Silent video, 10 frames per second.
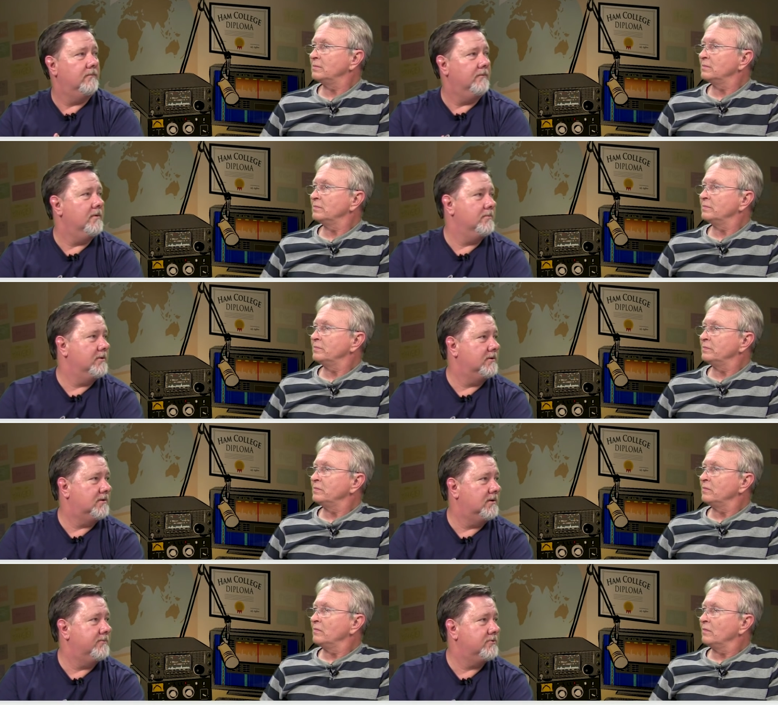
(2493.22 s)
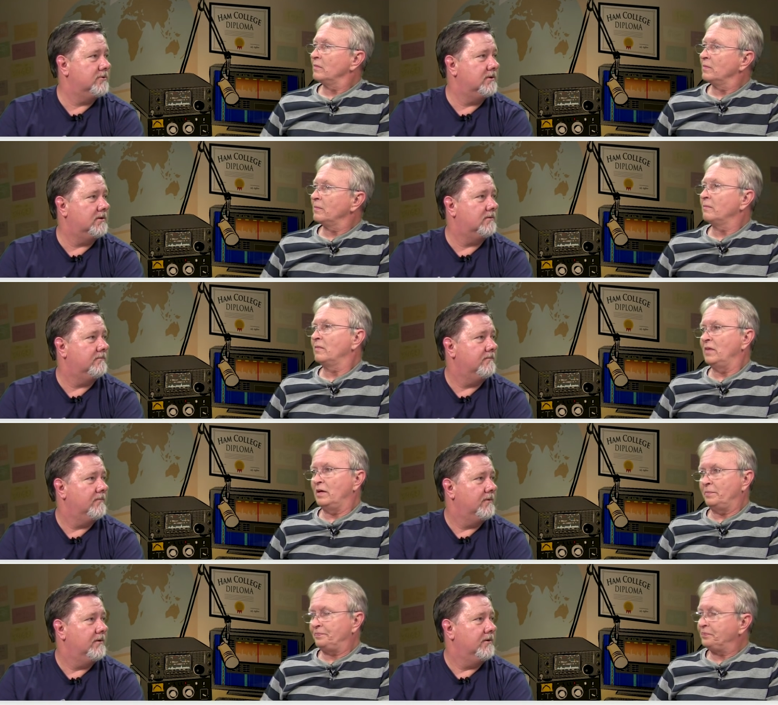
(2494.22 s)
Speaker 1: Remember the telemetry?
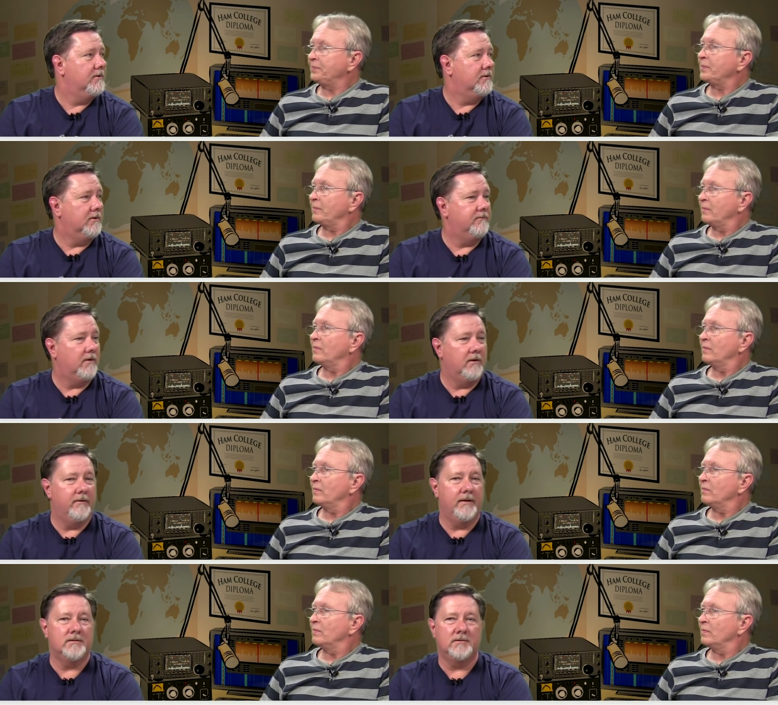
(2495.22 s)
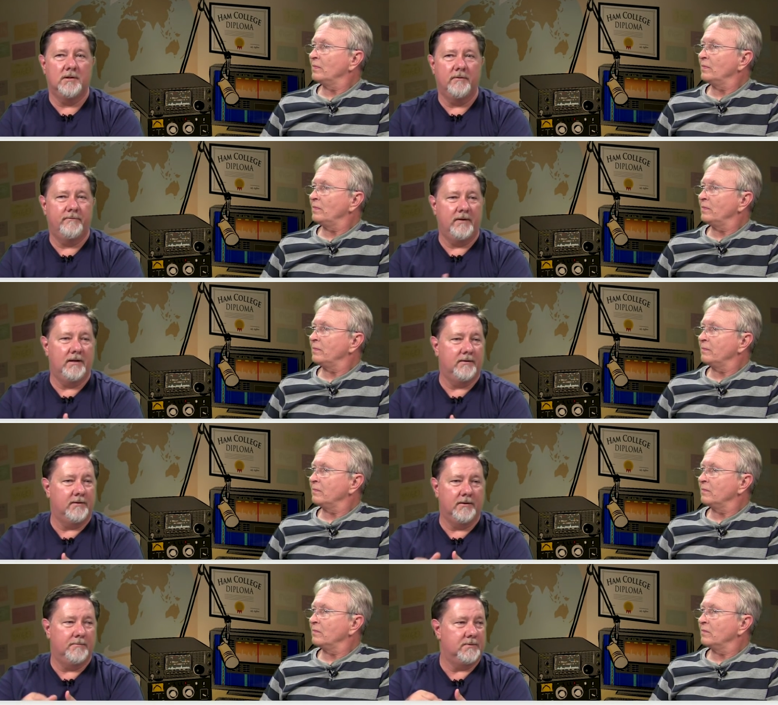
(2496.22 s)
Yep. You could follow that stuff. Had
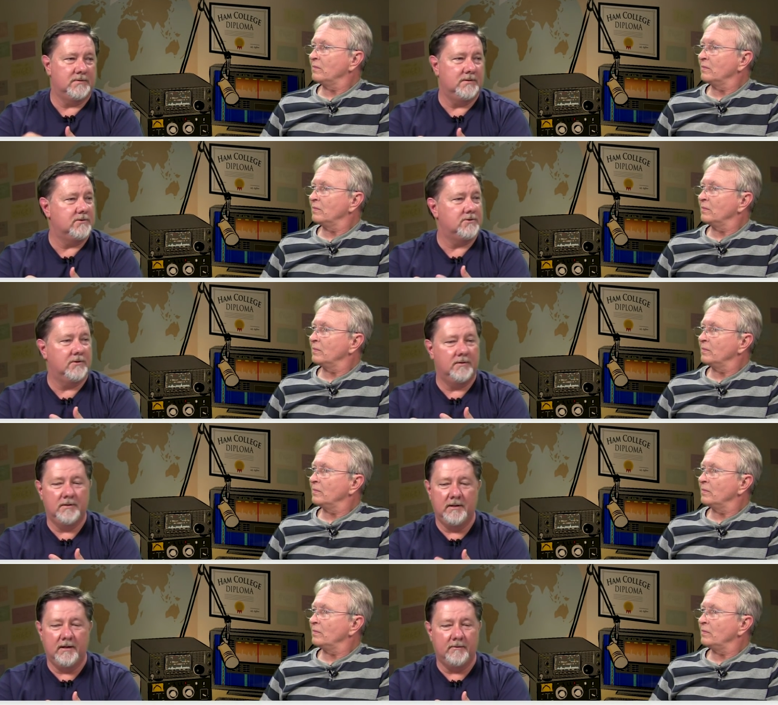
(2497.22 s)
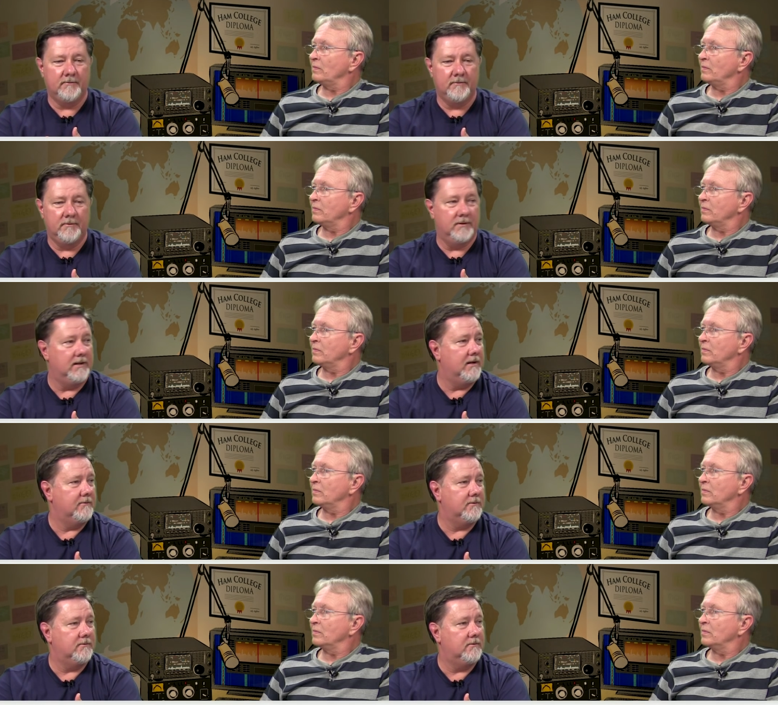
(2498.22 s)
the position, the out, the
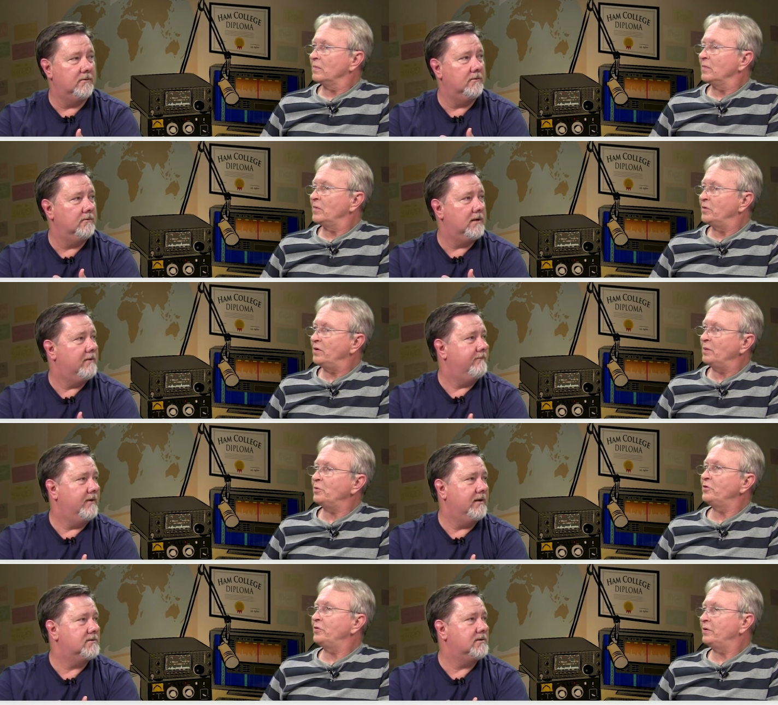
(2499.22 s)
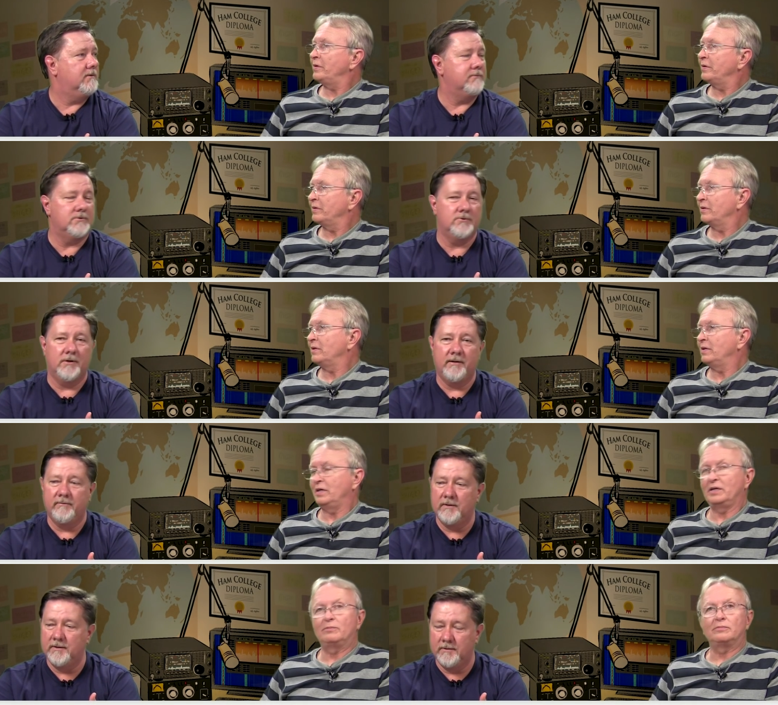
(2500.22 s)
altitude, how fast it was
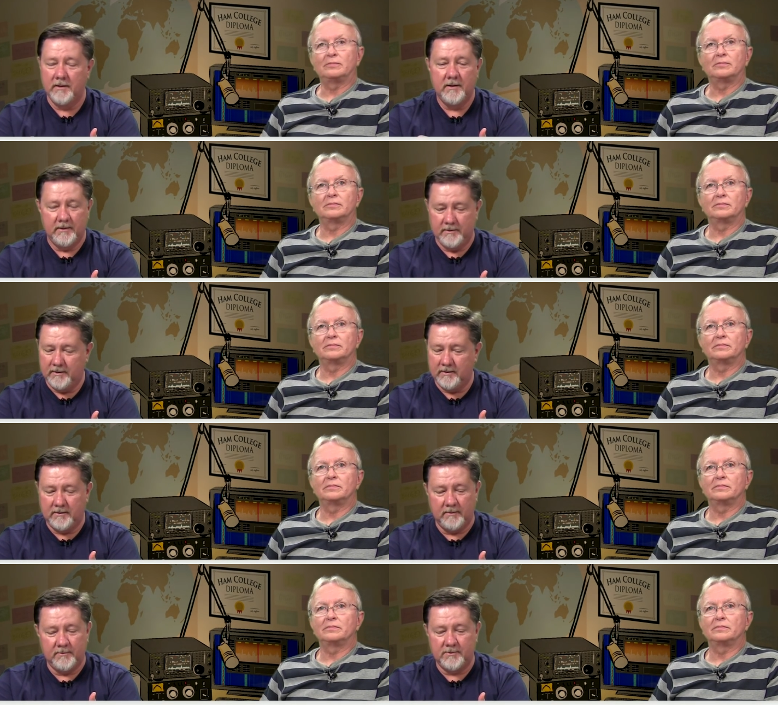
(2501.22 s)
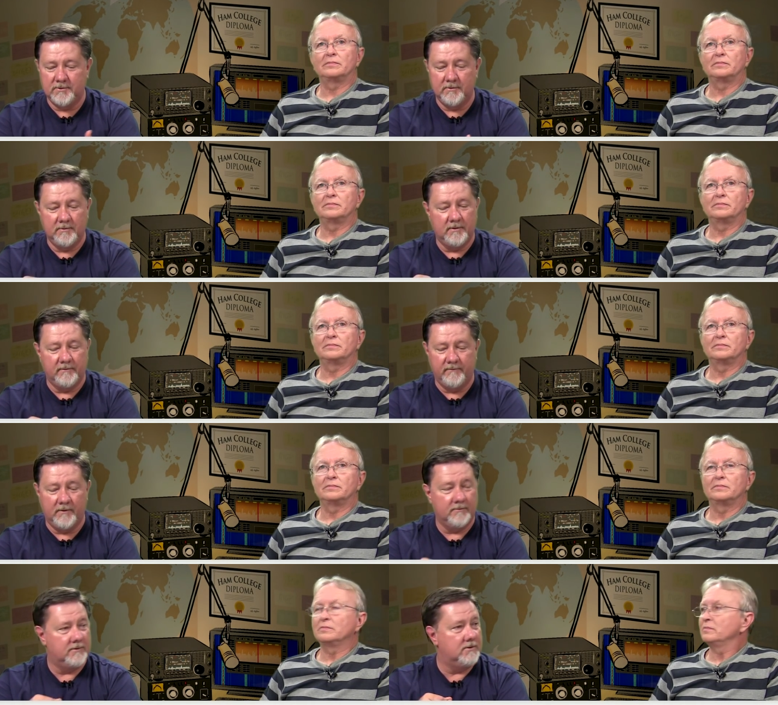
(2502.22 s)
traveling. Yeah, temperature, the
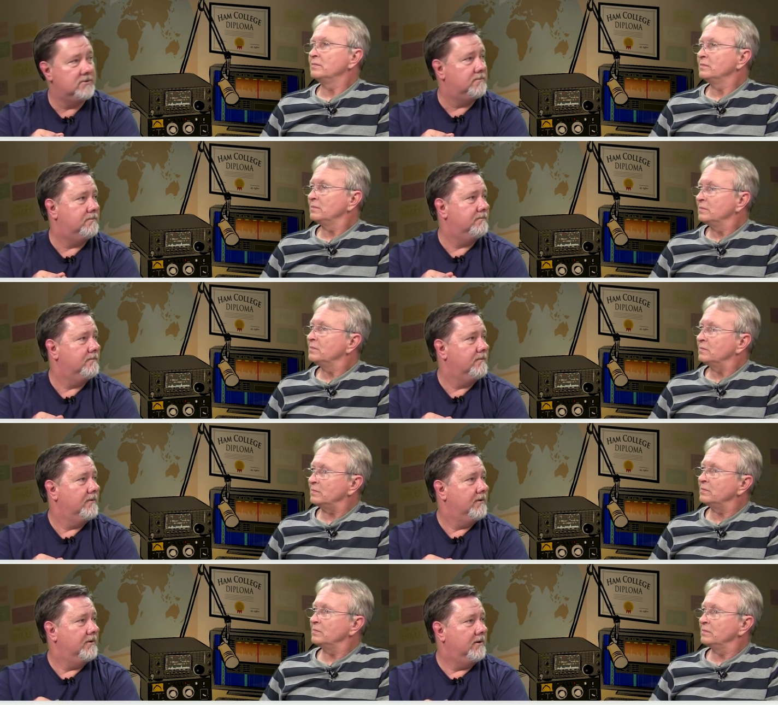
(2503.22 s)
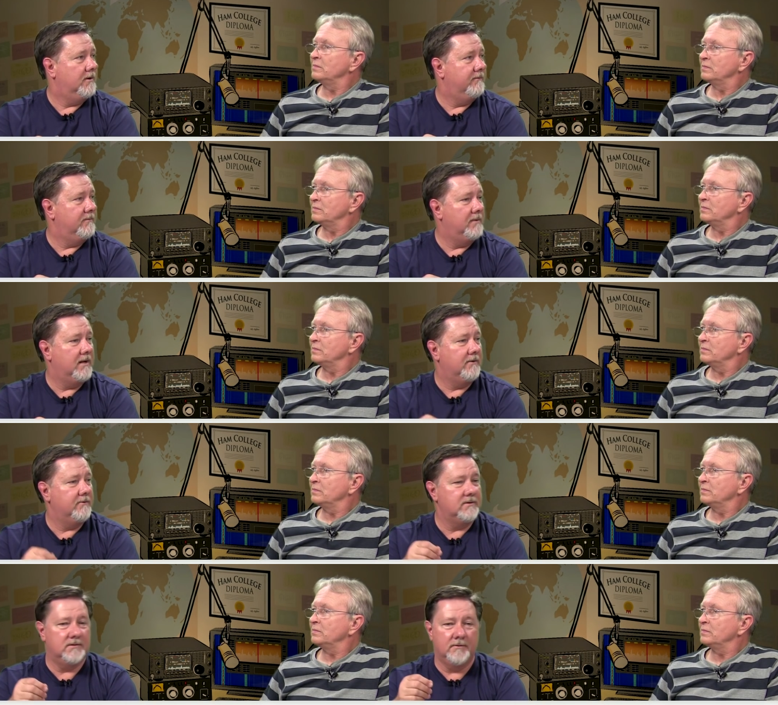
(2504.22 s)
voltage mm-hmm. of the
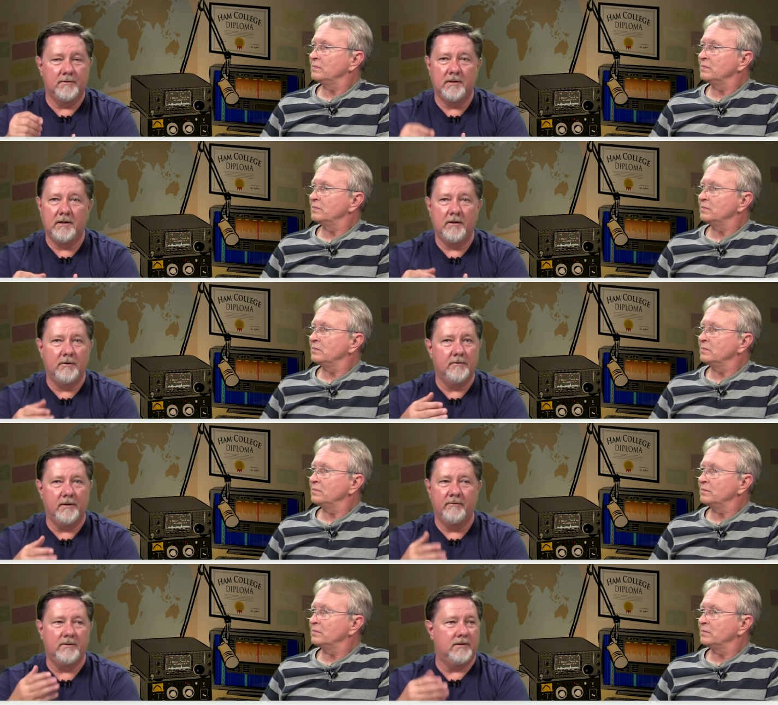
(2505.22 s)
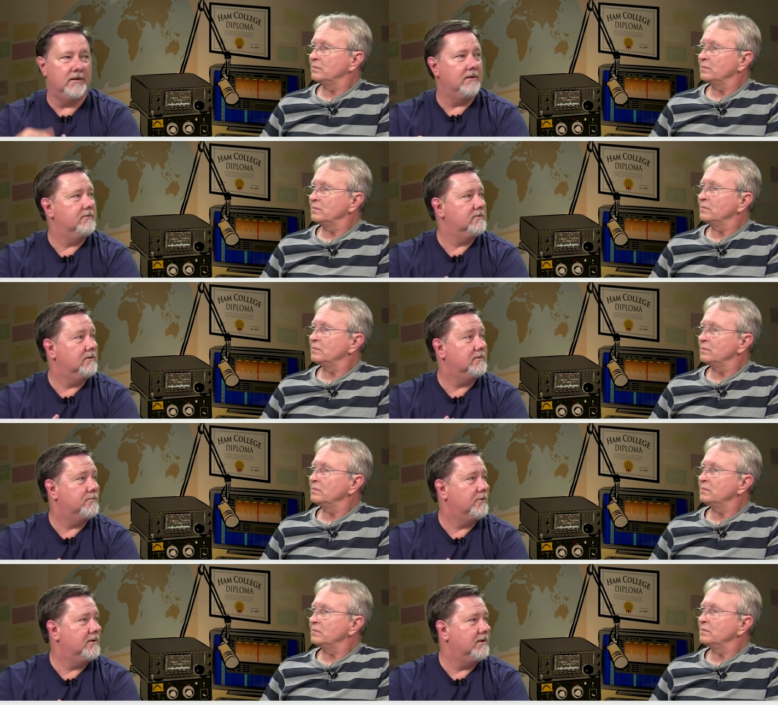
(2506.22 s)
batteries on there, everything. It was it's
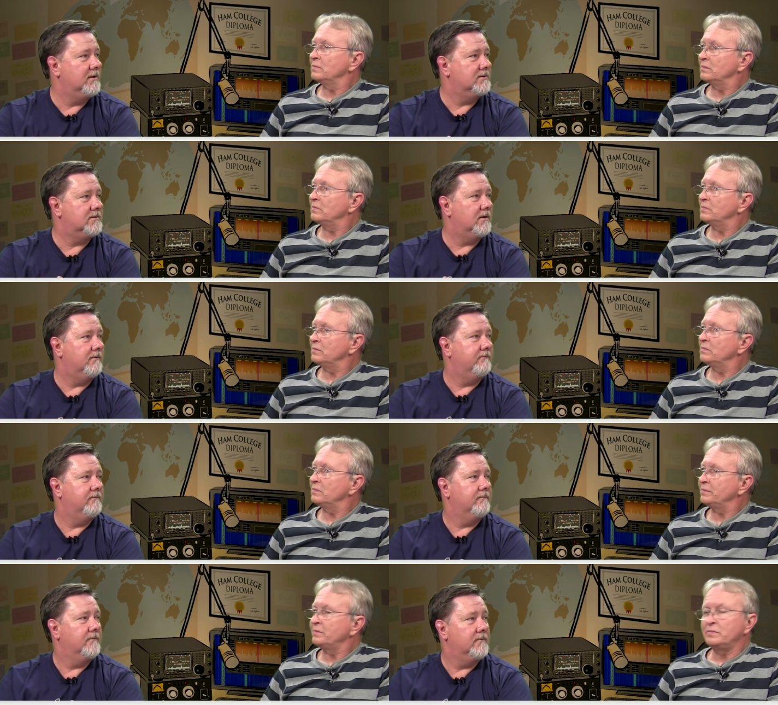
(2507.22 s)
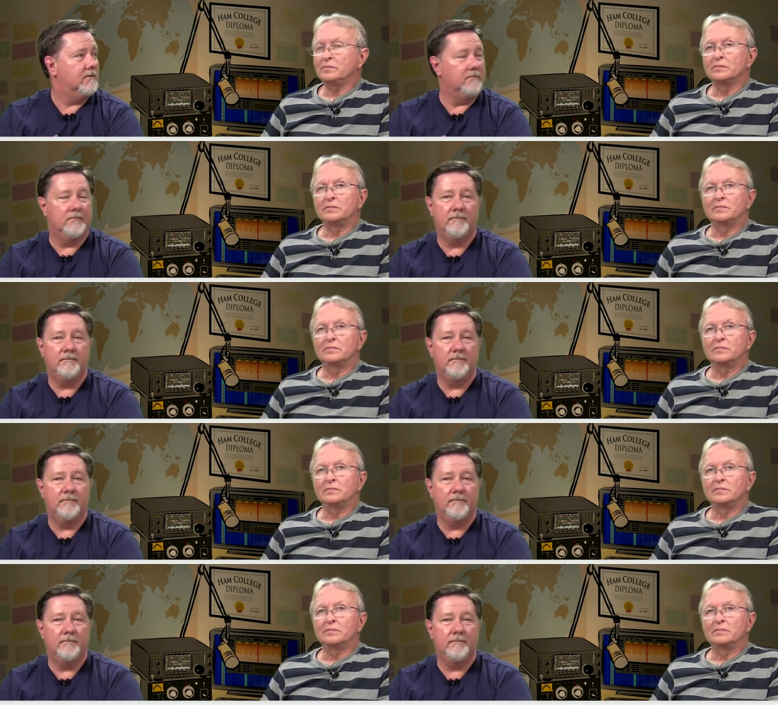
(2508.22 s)
pretty neat stuff. Mm-hmm.